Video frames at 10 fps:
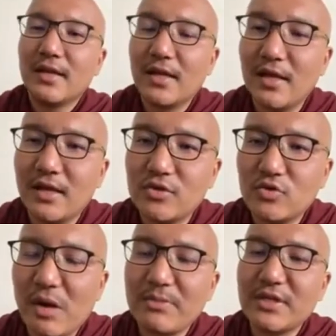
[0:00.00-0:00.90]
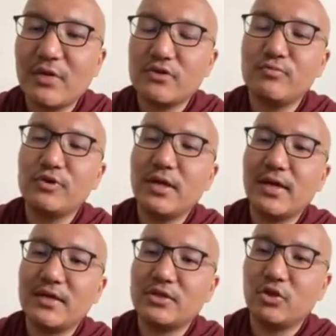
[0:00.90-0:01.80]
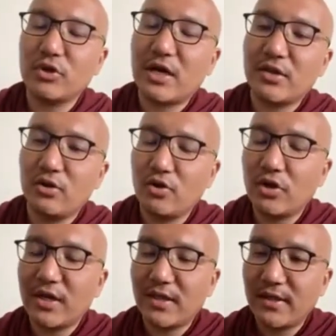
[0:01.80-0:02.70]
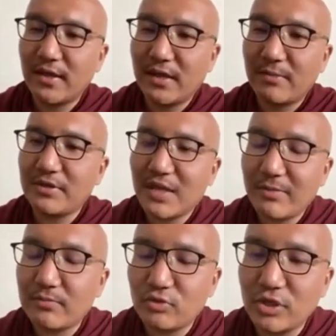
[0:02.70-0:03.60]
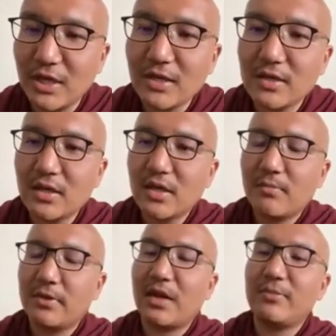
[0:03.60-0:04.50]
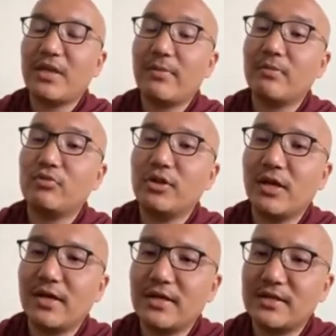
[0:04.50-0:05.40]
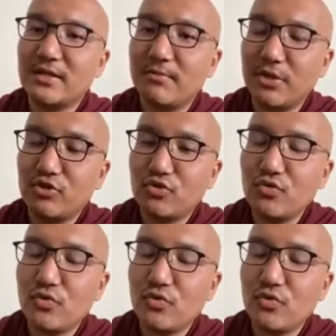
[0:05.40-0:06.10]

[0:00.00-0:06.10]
so Amitayus Buddha is not none other than Amitabha Buddha, but Amitabha Buddha is a bhikshu